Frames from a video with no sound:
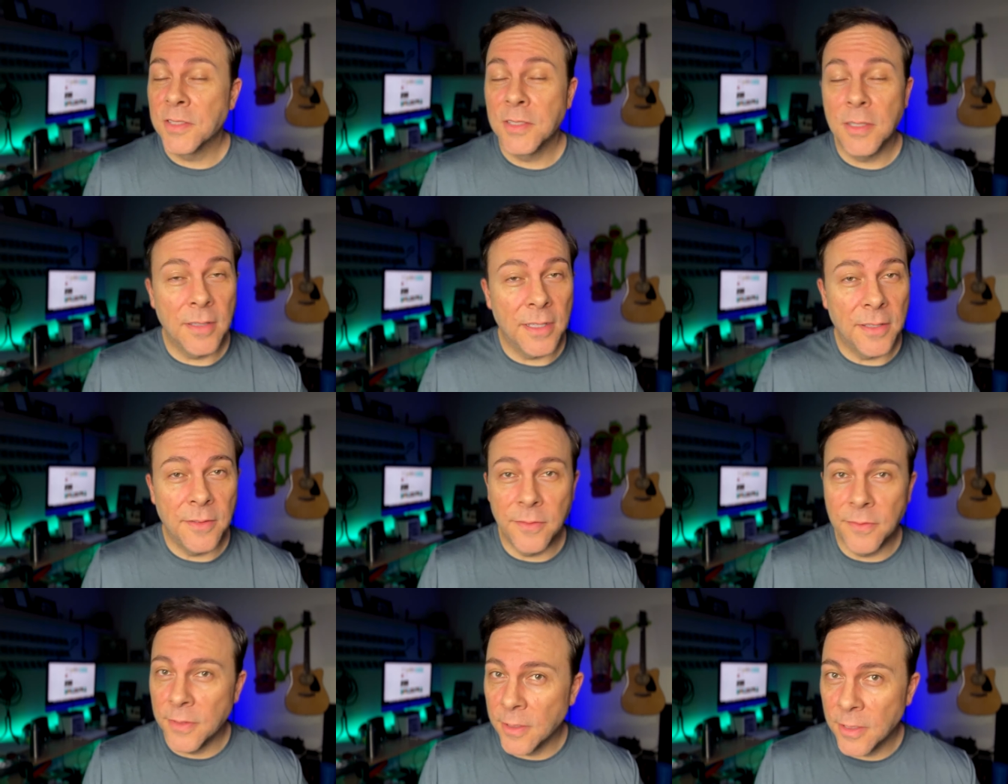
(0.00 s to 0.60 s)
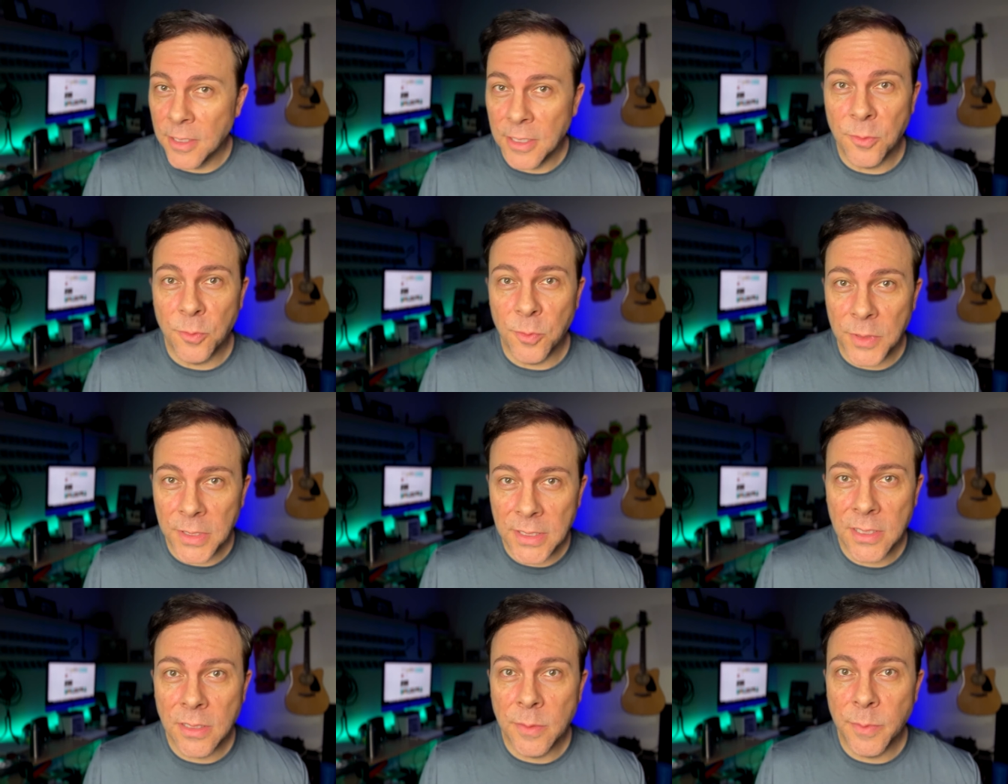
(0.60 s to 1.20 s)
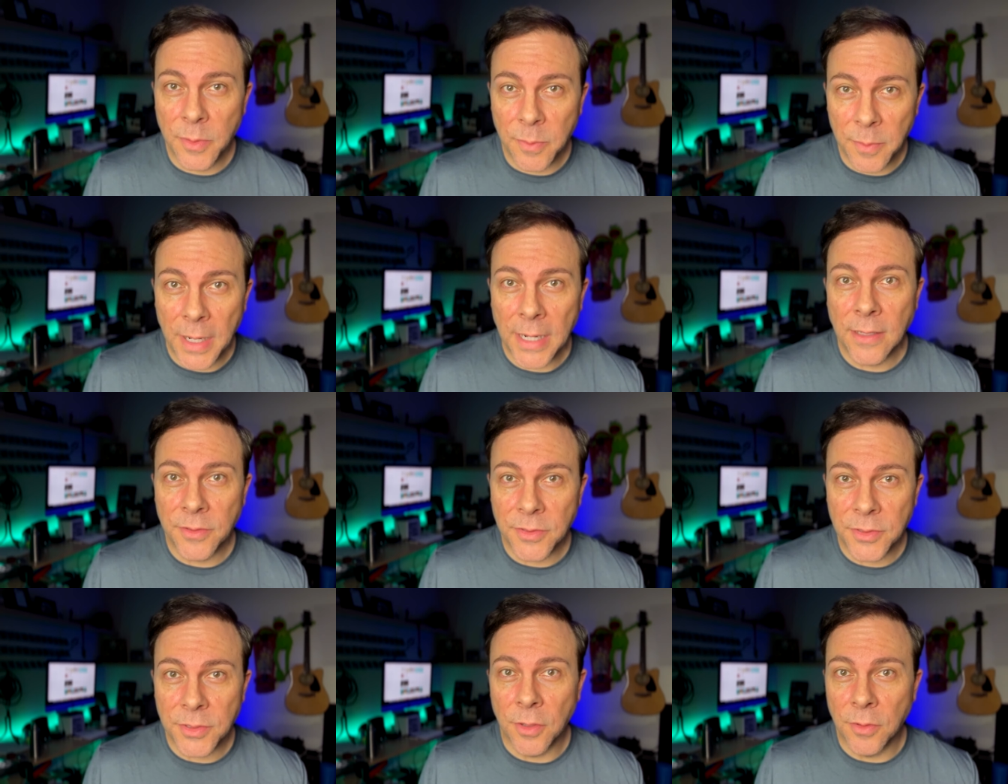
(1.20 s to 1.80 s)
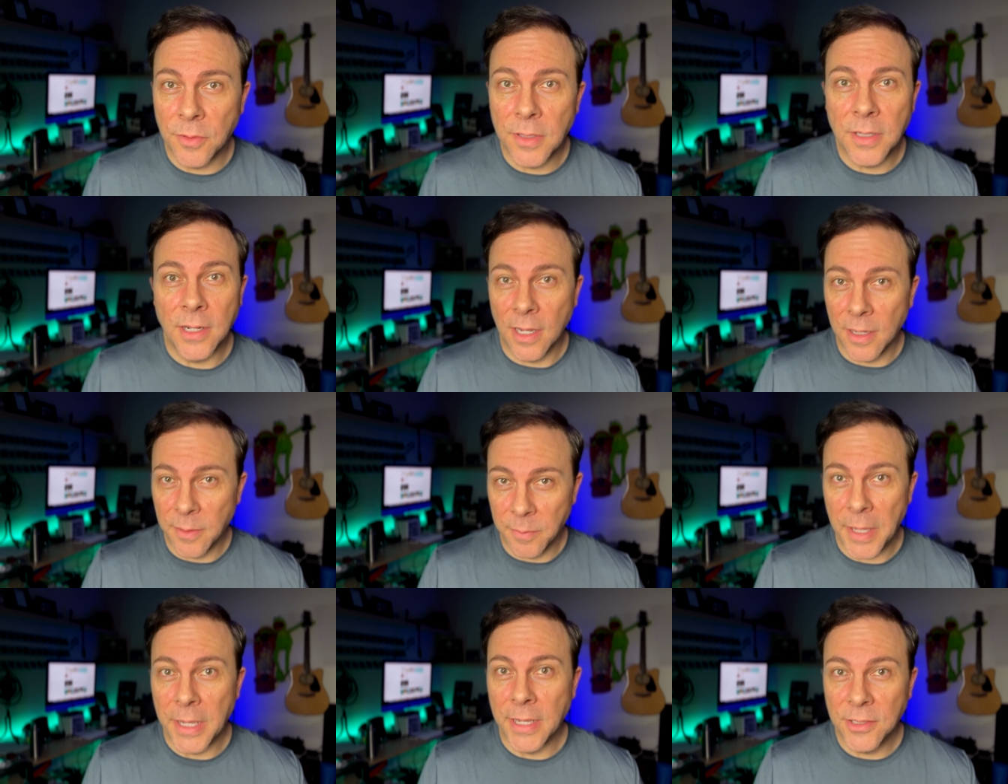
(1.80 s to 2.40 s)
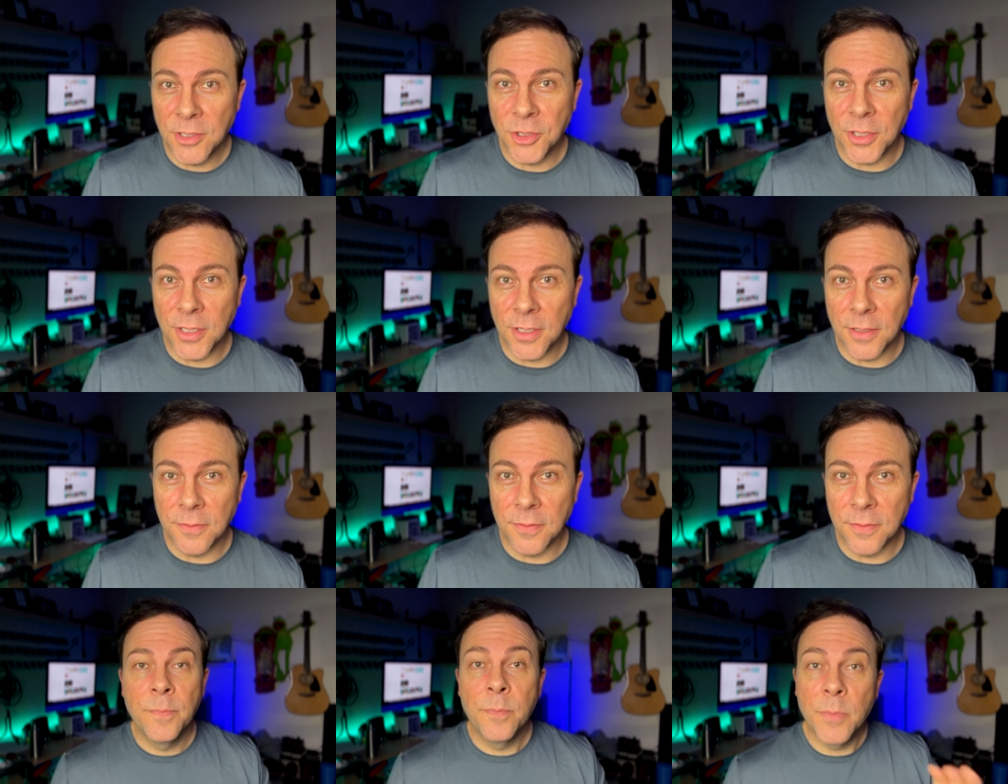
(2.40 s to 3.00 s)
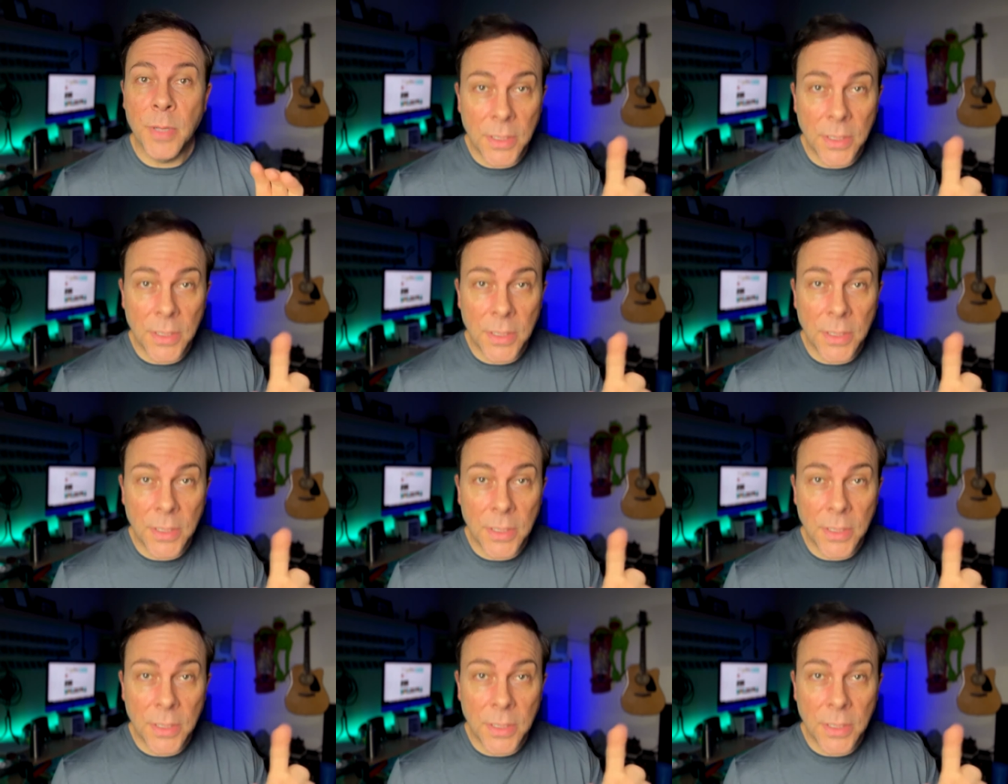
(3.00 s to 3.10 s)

still a very reasonable milestone that I may achieve.